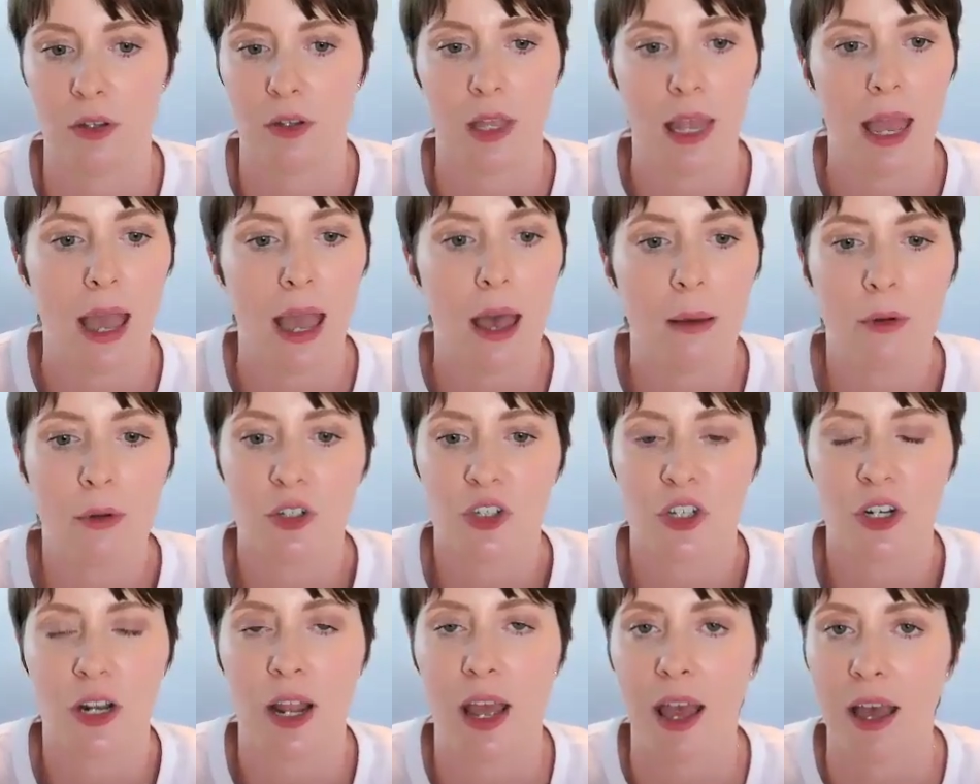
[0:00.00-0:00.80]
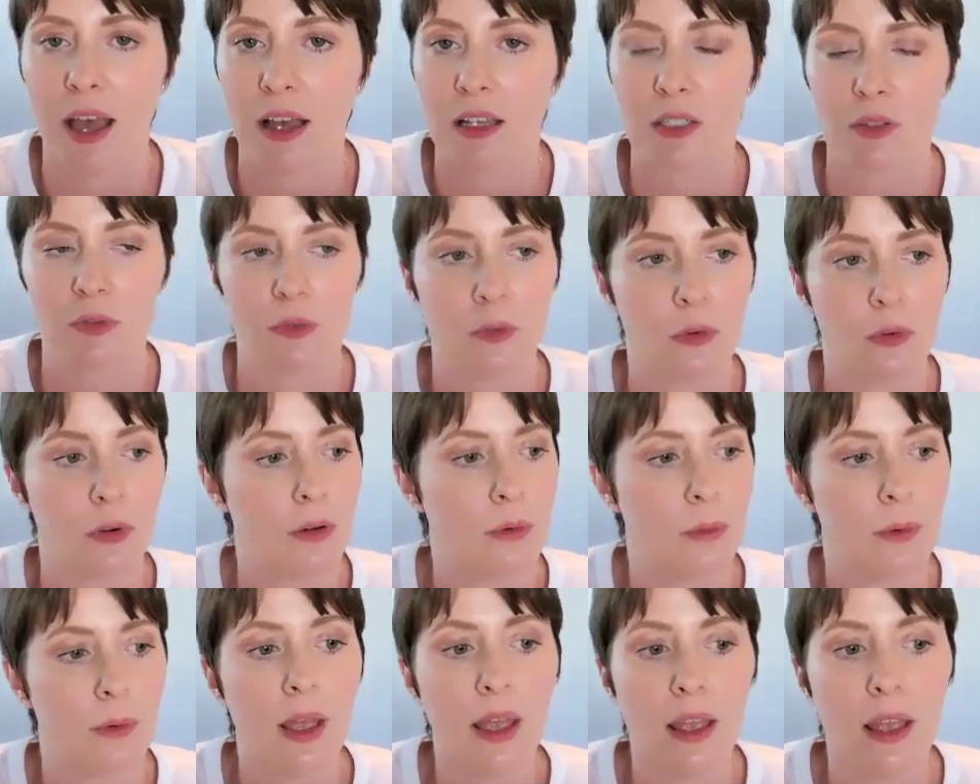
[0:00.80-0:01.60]
How much should I ask
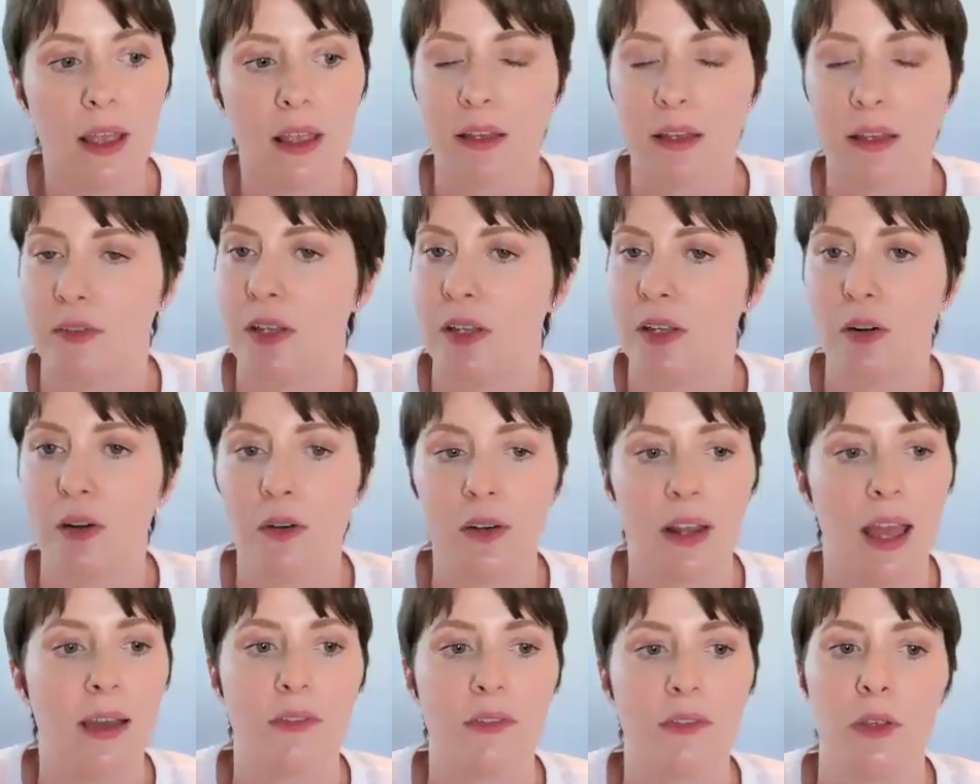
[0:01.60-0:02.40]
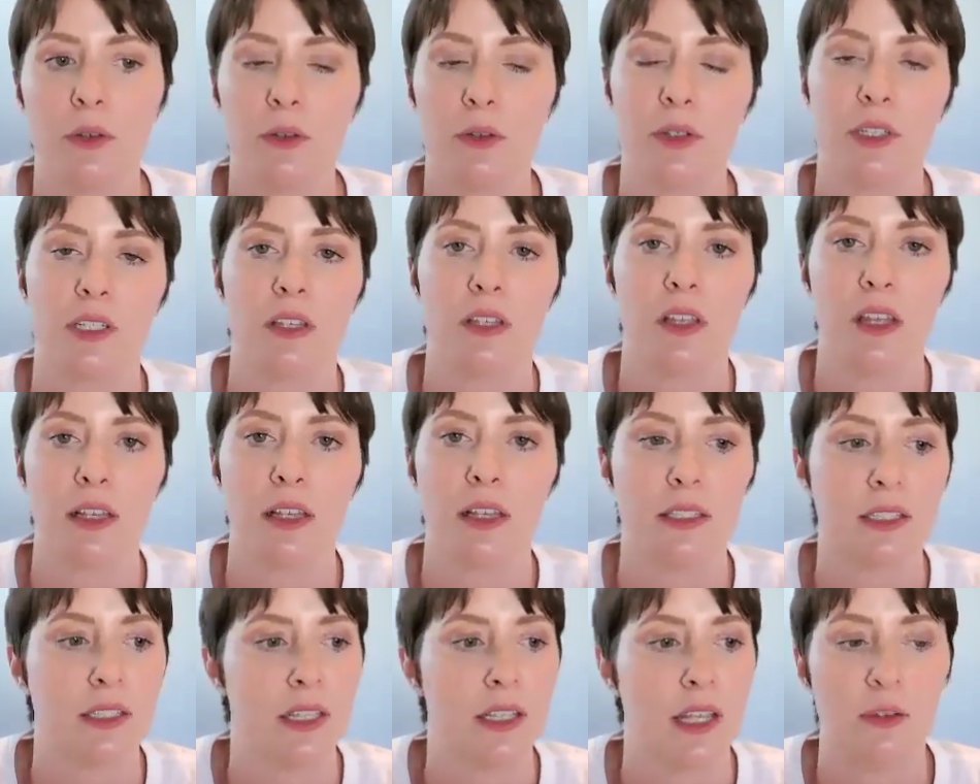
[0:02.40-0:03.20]
for? Well, if you don't have those
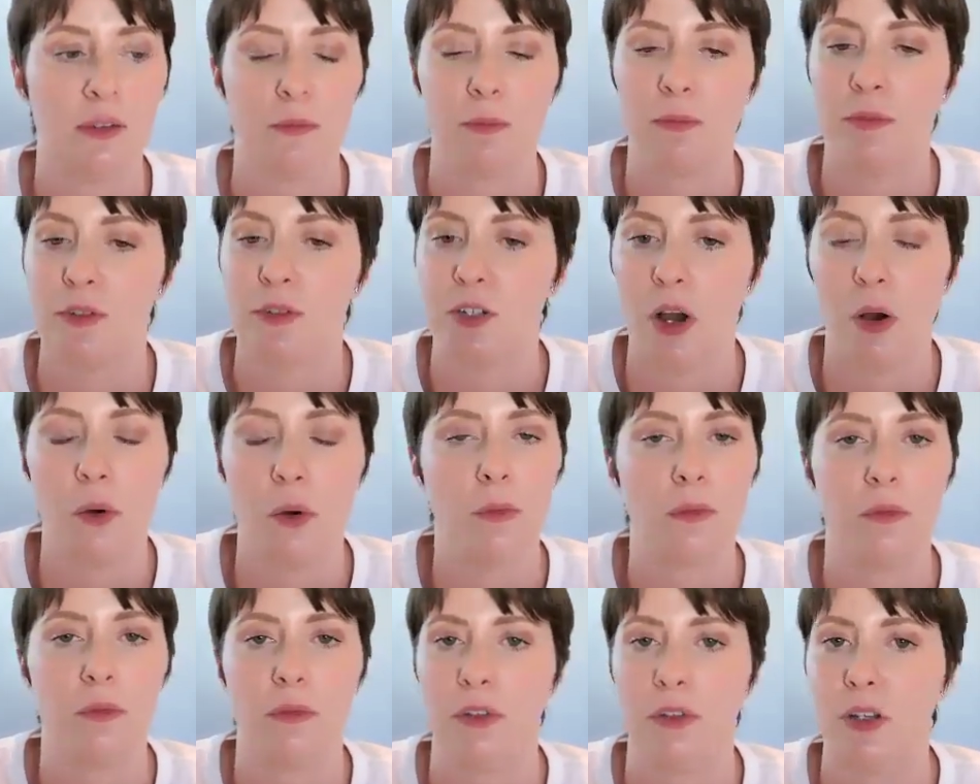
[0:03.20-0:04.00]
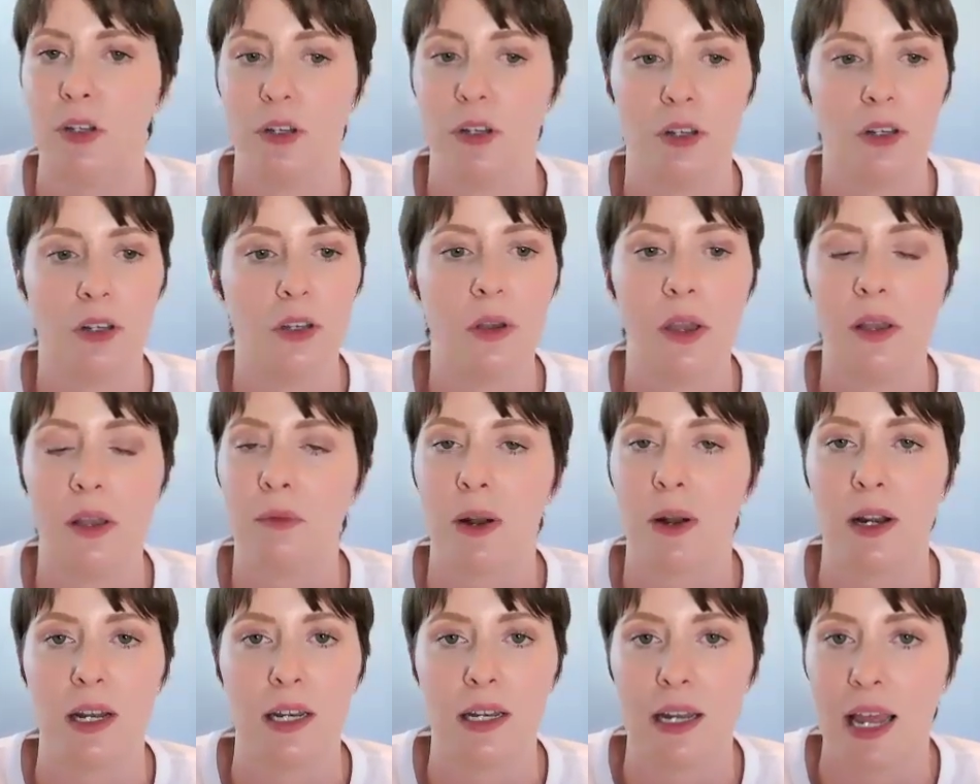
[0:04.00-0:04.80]
things, then you
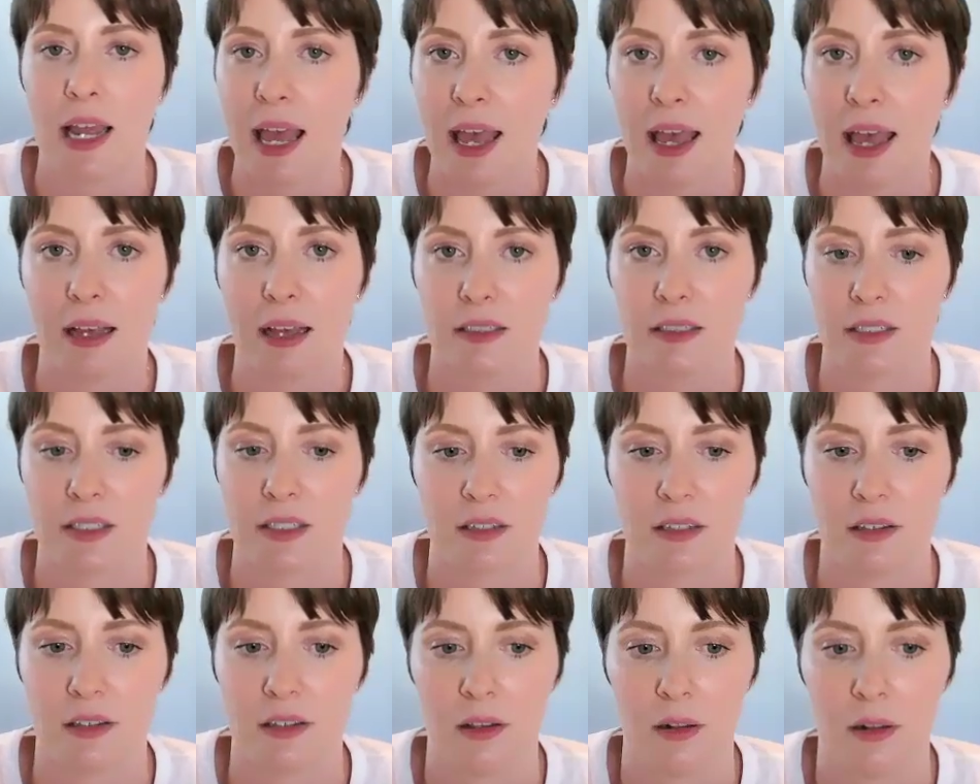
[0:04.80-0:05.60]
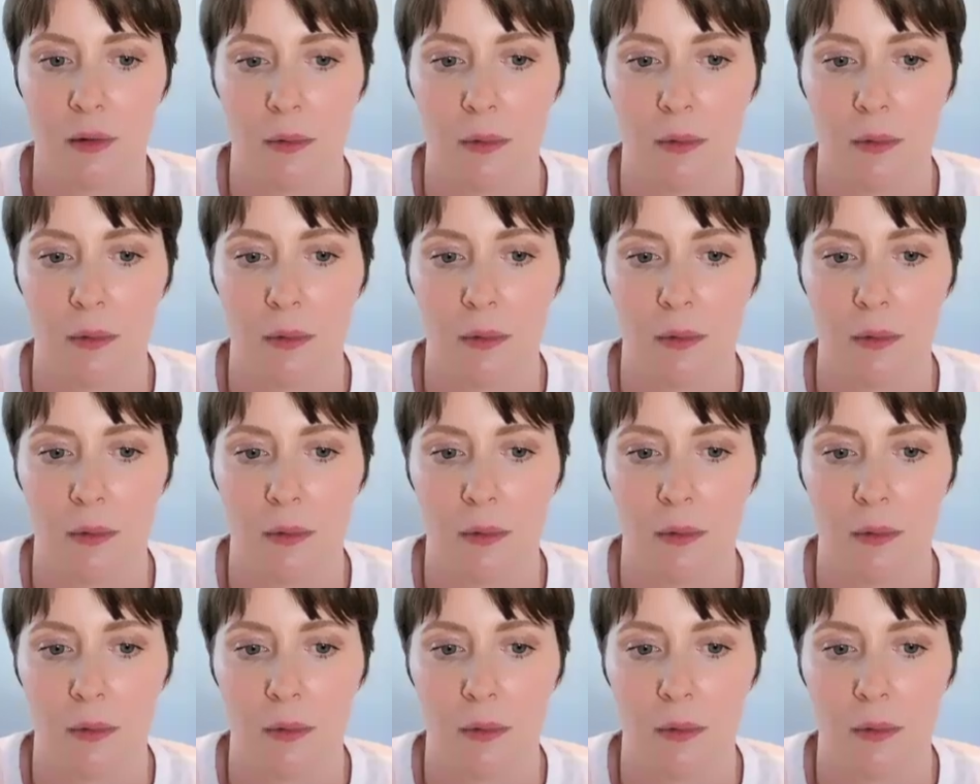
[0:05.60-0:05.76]
ain't ready to ask.